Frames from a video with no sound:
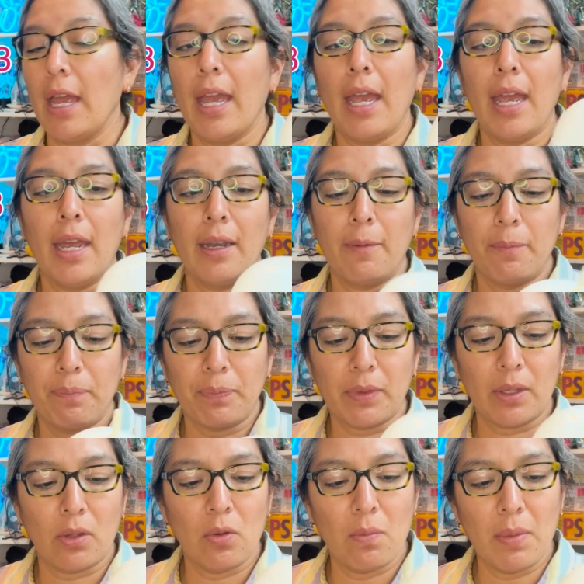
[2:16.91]
And
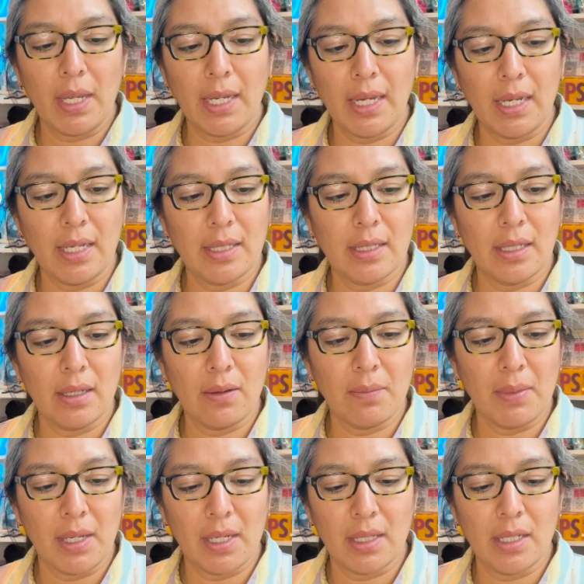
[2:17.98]
to make it easy, oh
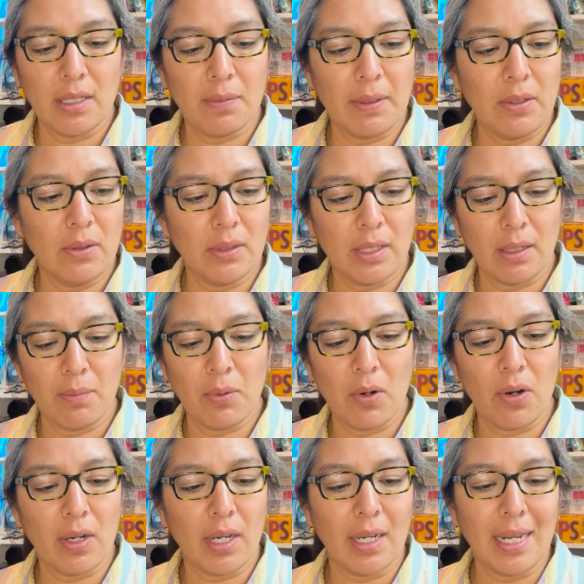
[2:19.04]
man, these balloons are
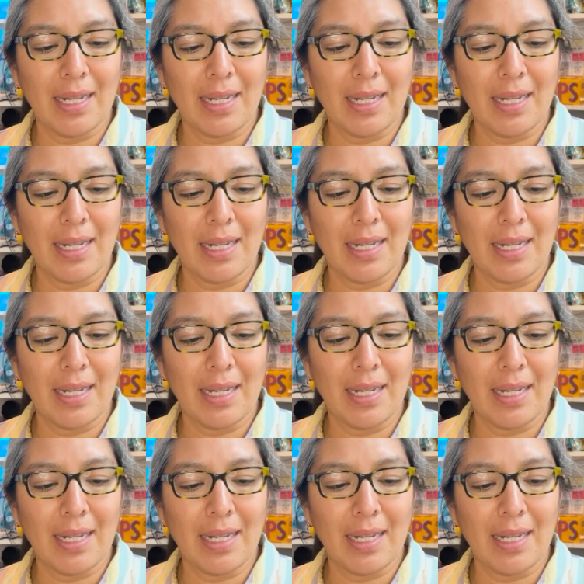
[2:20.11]
broken,